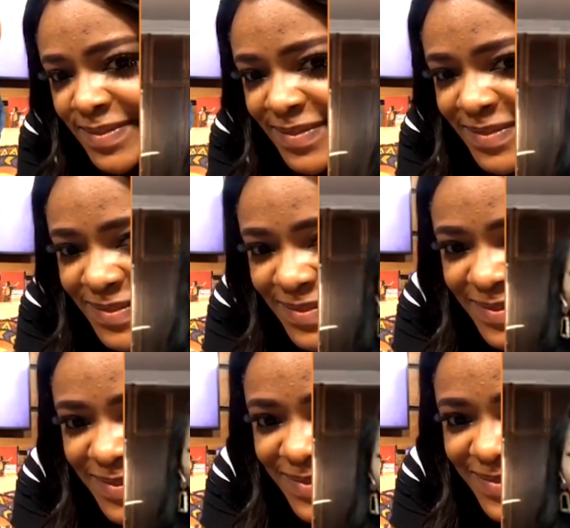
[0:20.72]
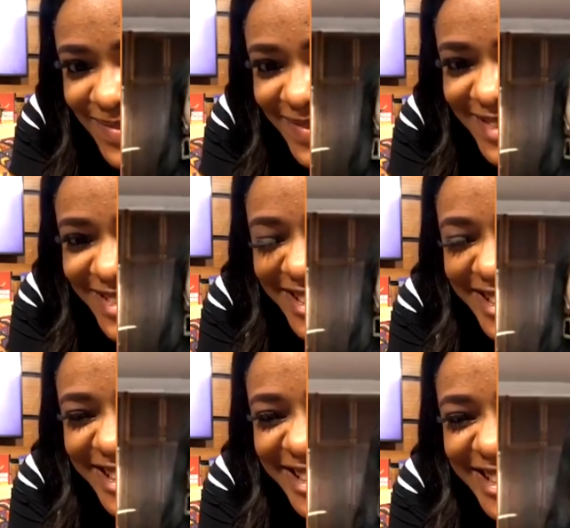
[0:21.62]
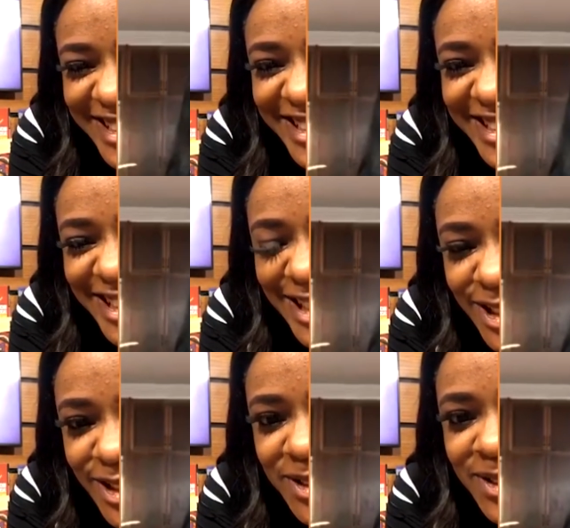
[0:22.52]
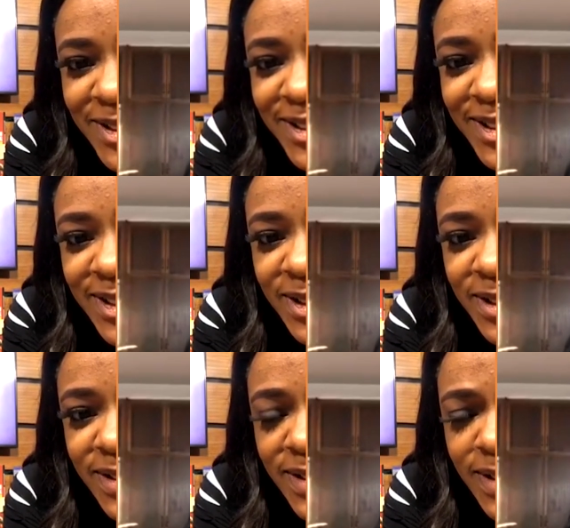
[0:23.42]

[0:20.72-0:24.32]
(not speaking)